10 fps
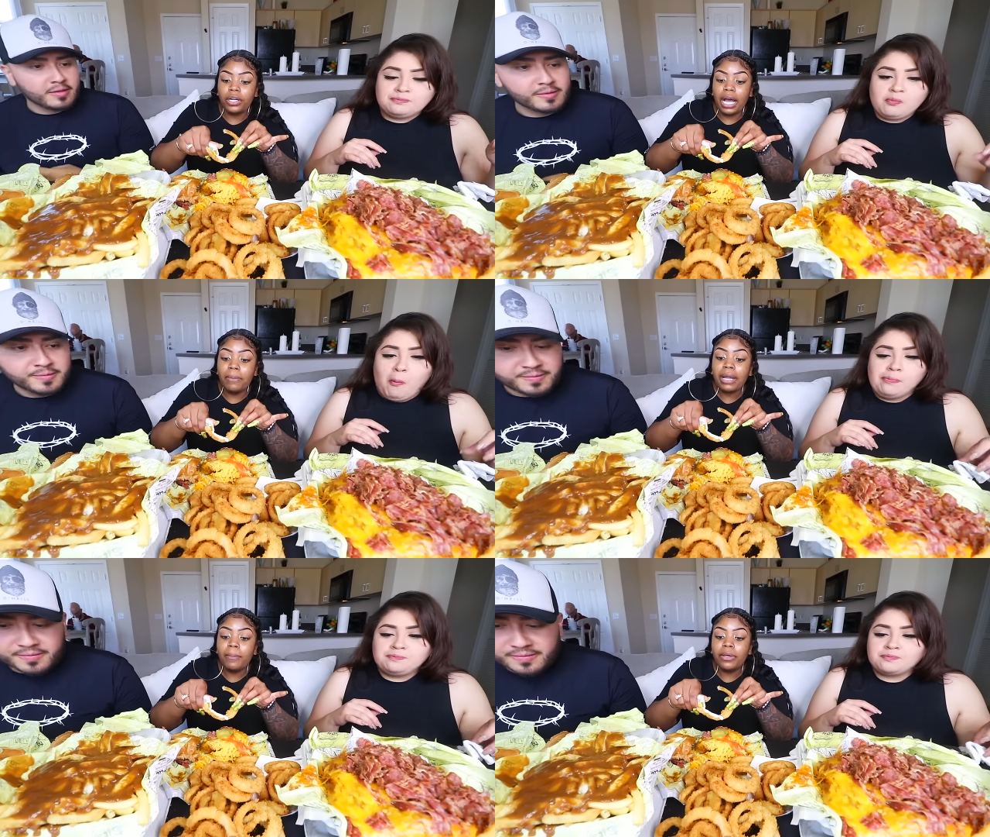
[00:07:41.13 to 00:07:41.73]
Speaker 1: good.
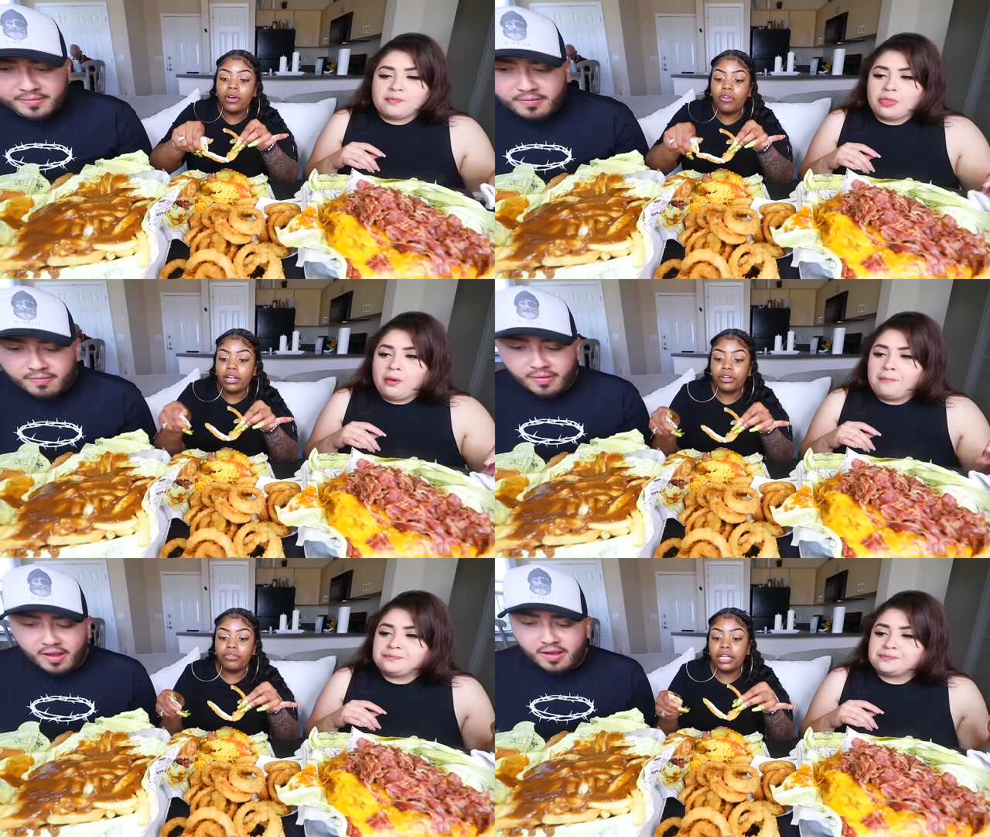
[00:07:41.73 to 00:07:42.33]
I'm not big on
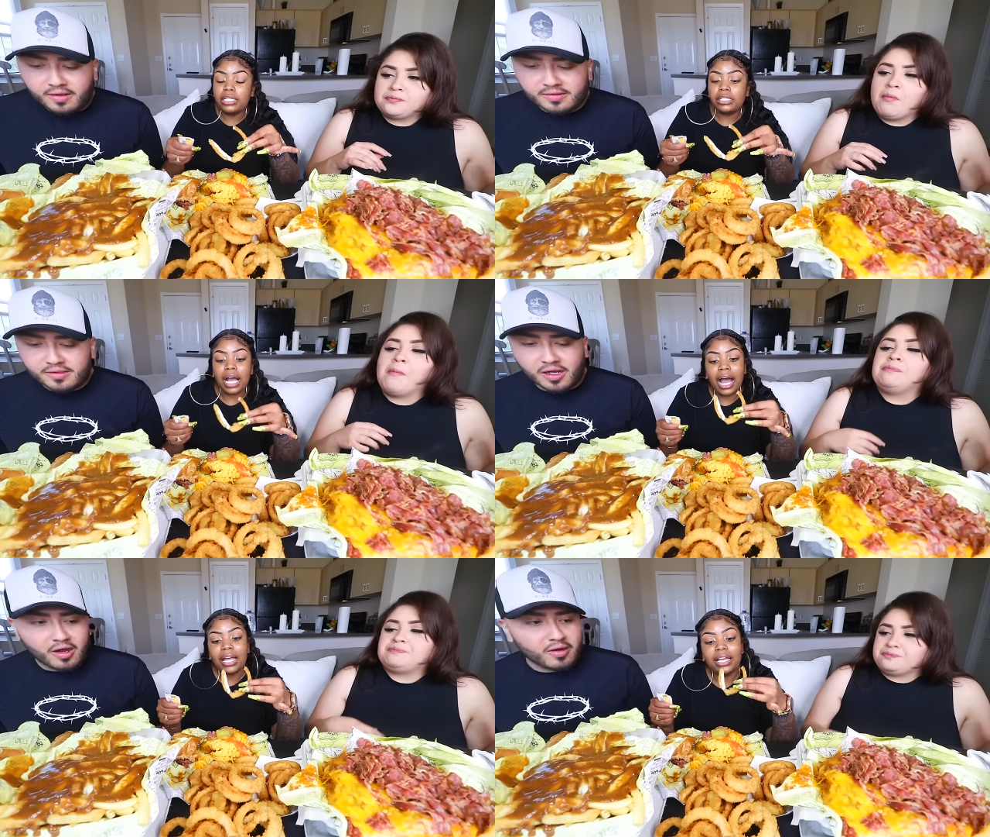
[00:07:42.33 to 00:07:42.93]
onion rings.
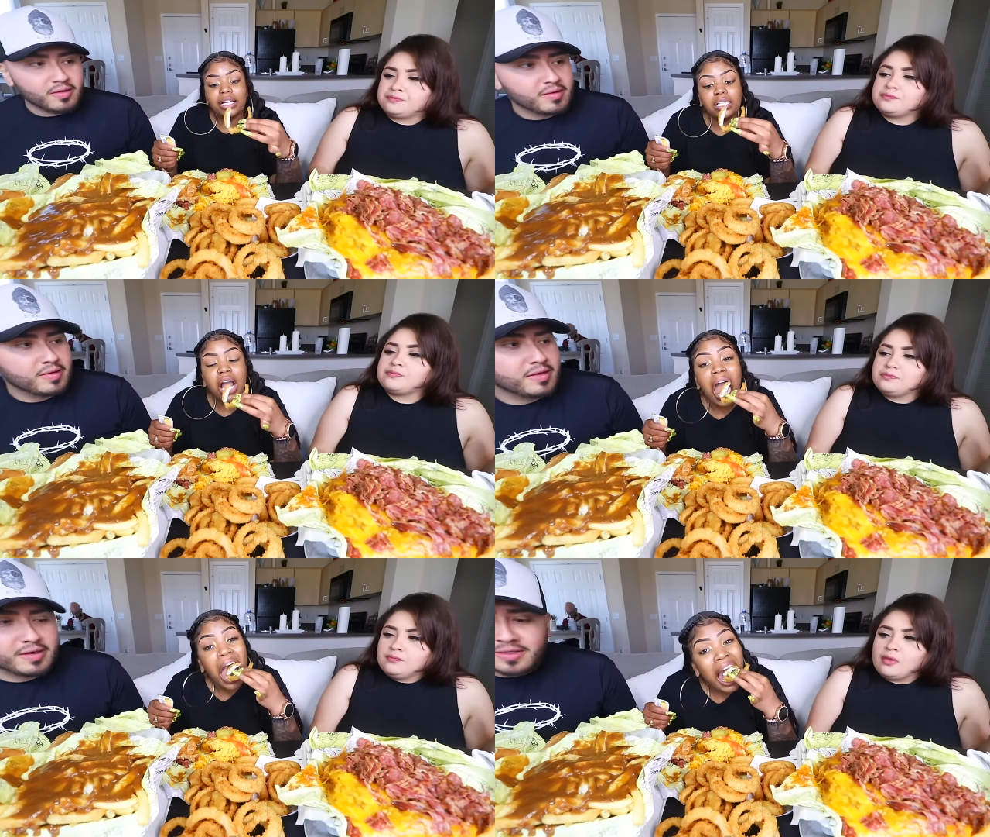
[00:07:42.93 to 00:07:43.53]
Scott no. is.
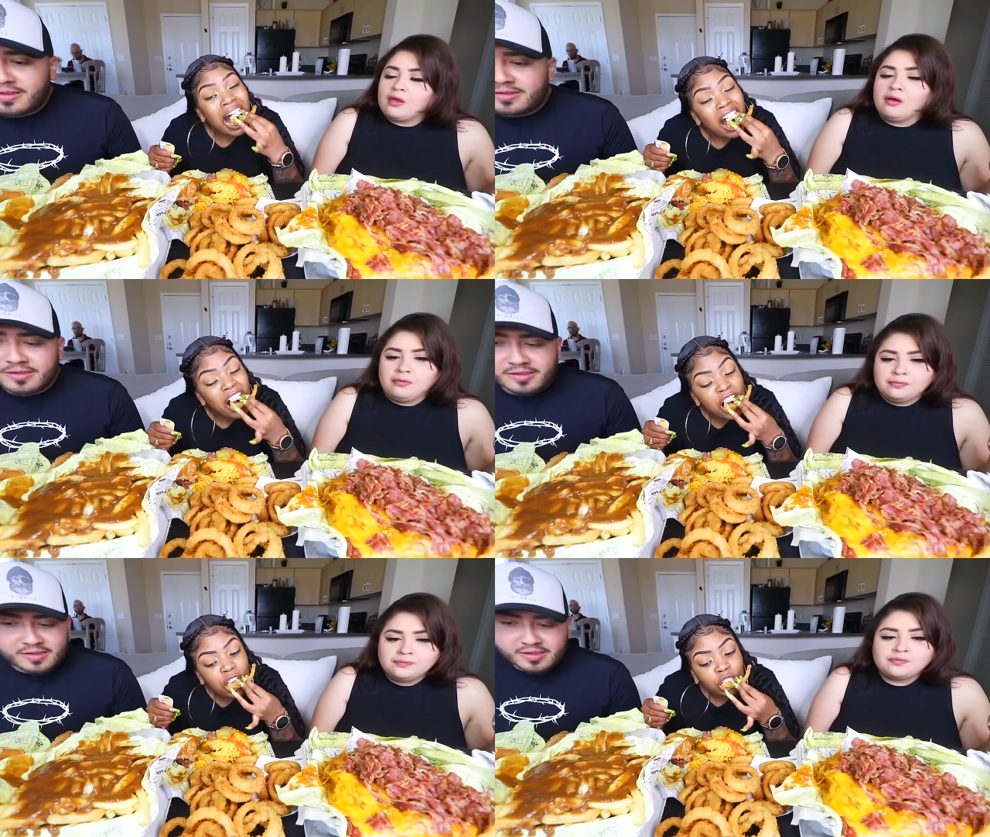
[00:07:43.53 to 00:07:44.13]

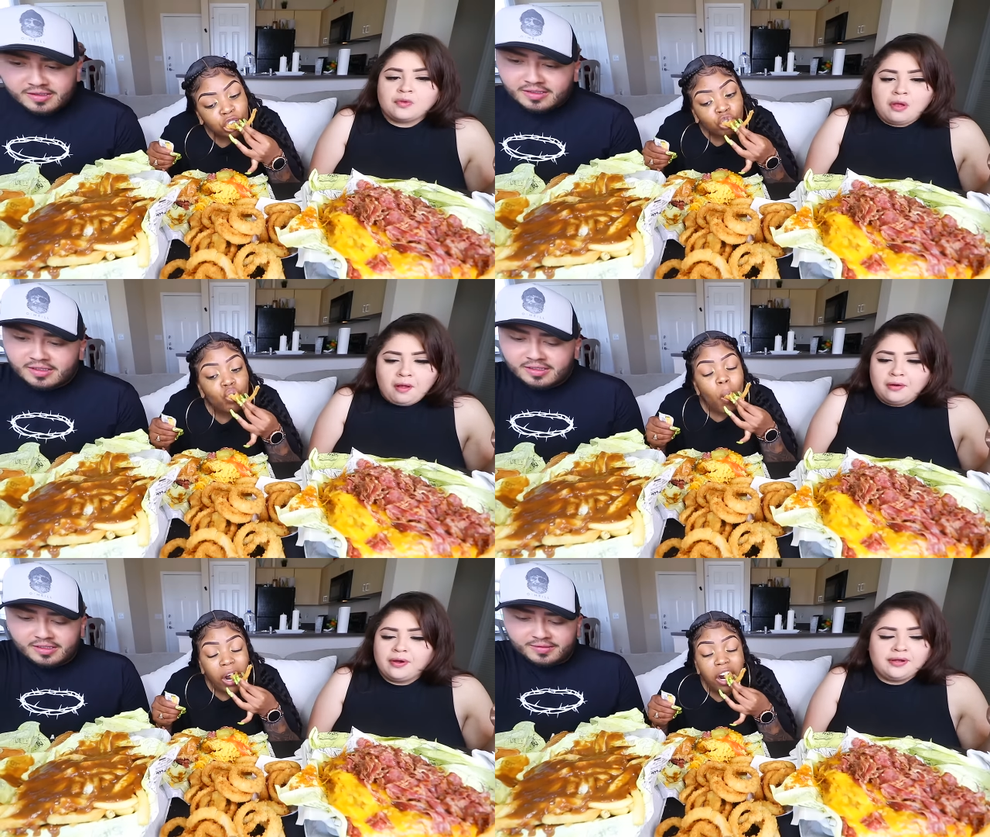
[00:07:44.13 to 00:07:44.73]

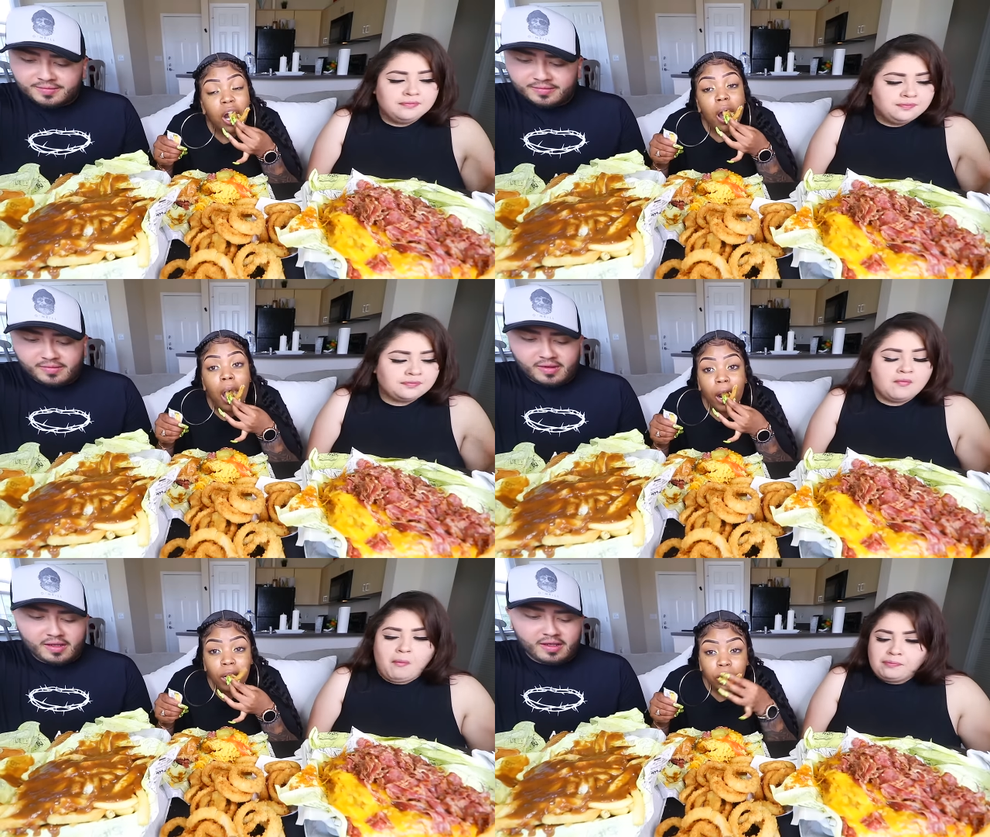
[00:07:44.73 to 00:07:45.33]
Okay. Very
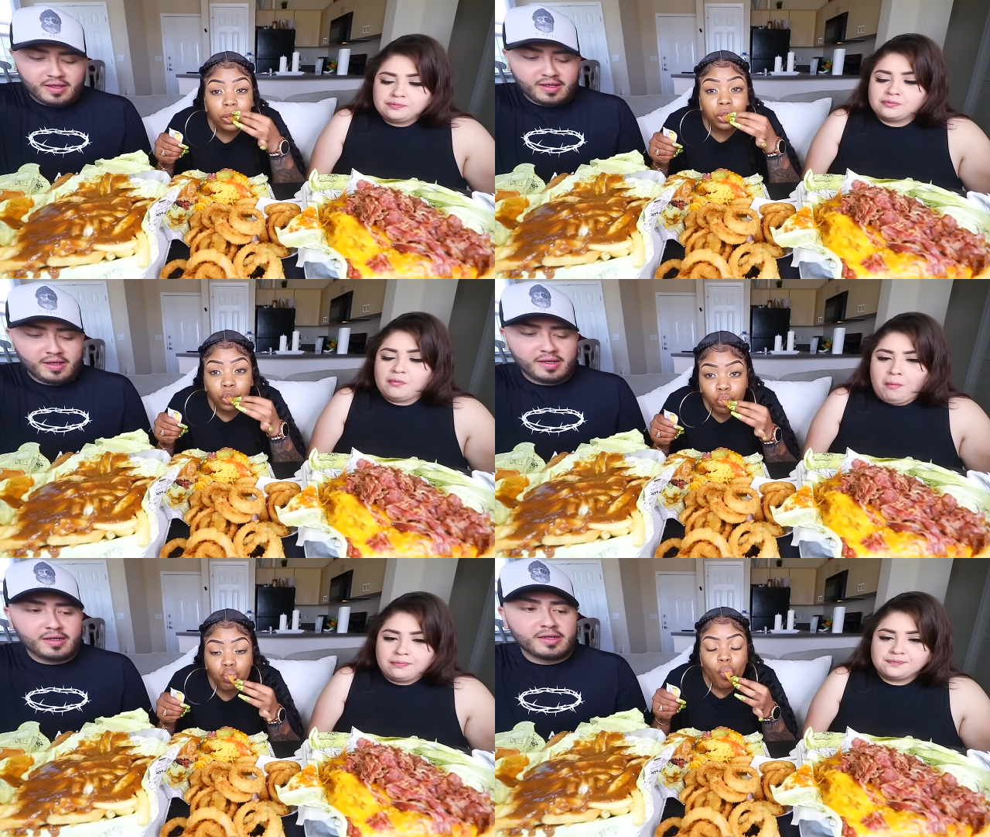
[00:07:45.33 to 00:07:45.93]
good.
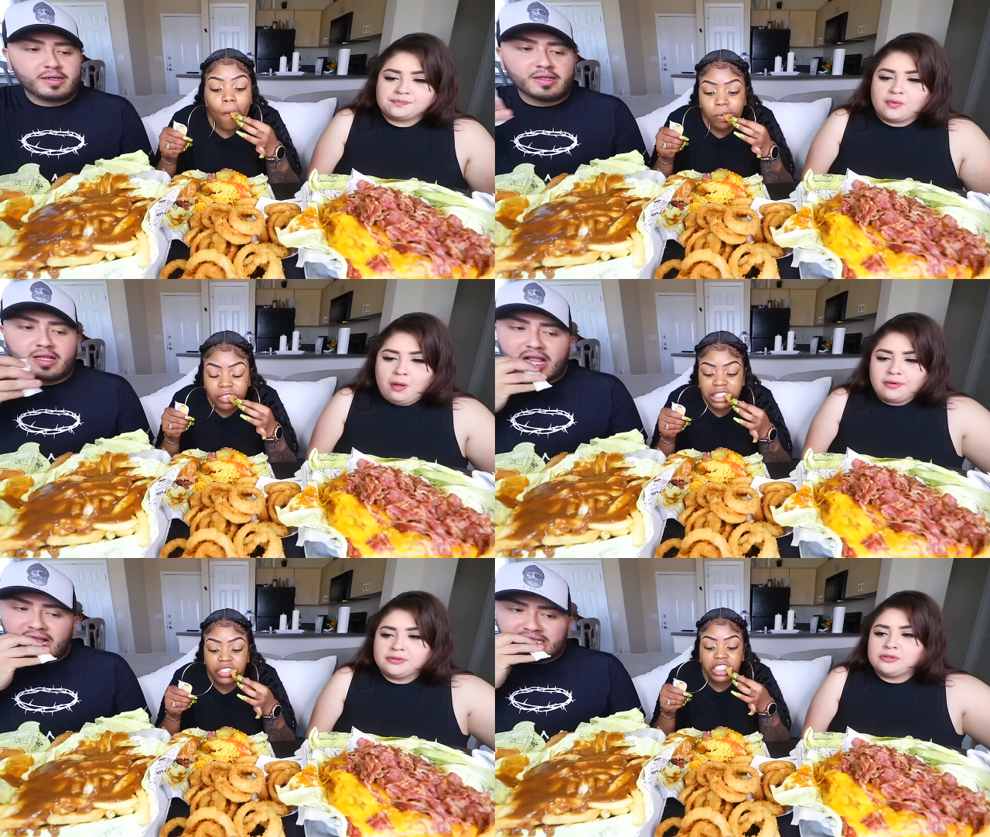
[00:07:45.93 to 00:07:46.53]

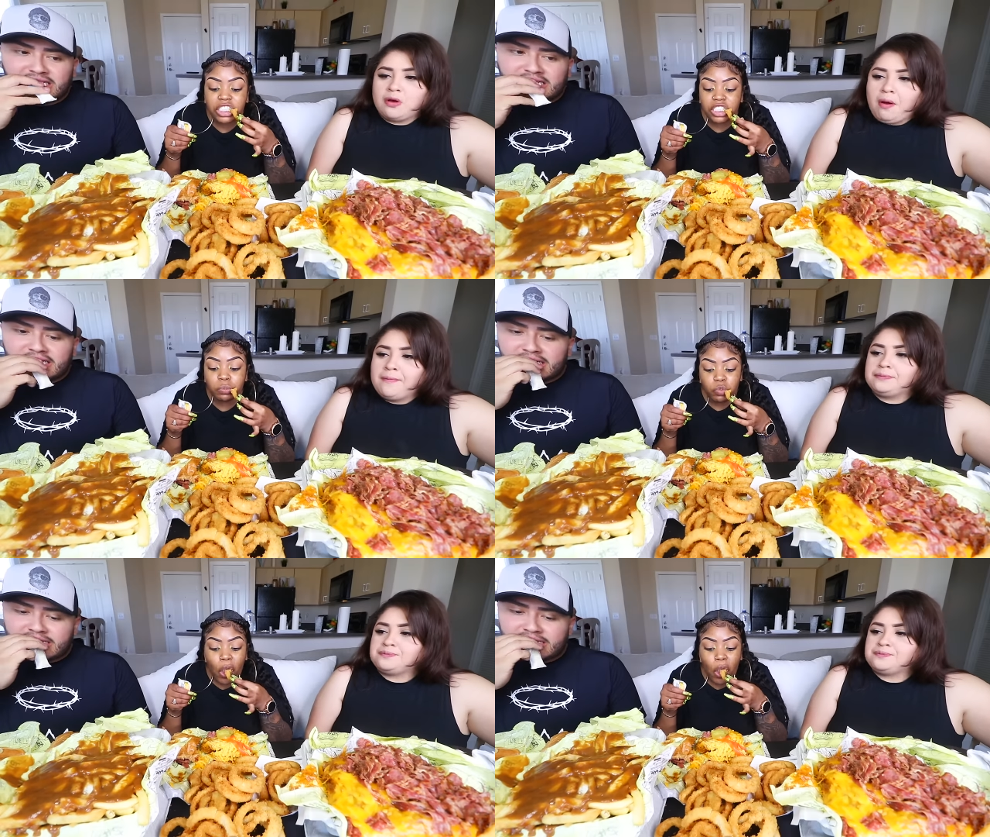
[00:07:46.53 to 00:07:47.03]
Very, very good.